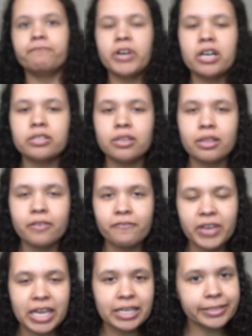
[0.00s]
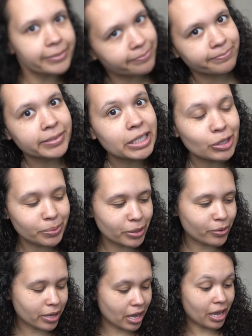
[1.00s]
falls on the face, it'll
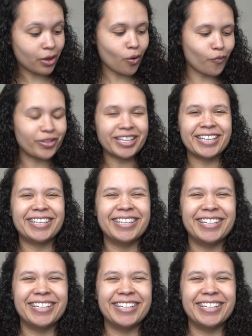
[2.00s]
be okay, hopefully.